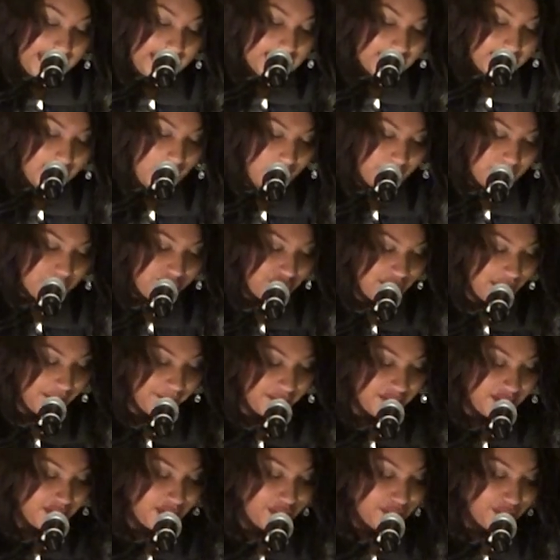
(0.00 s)
Thomas
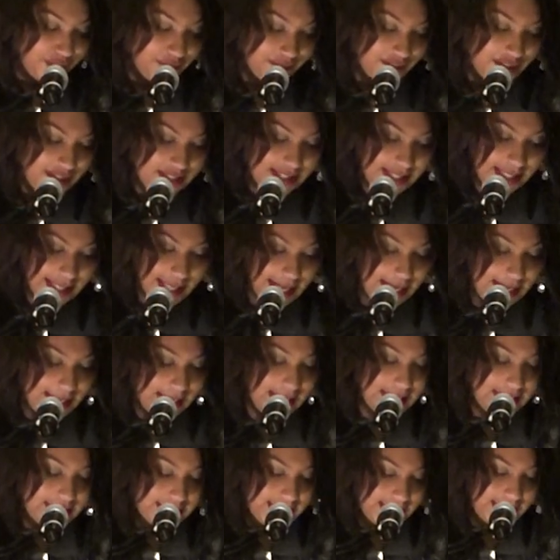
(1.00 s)
Jefferson University in
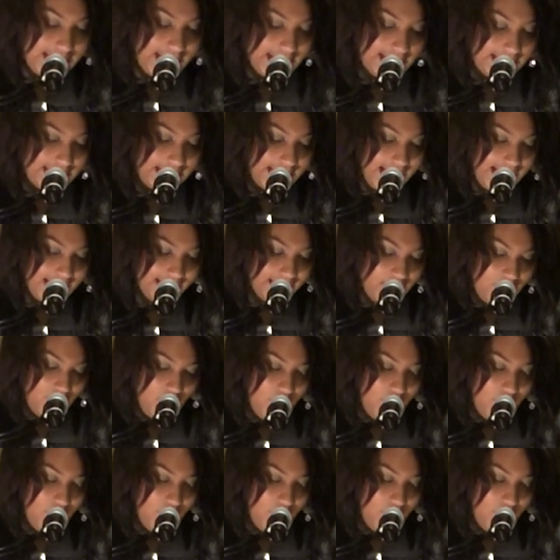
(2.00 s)
1988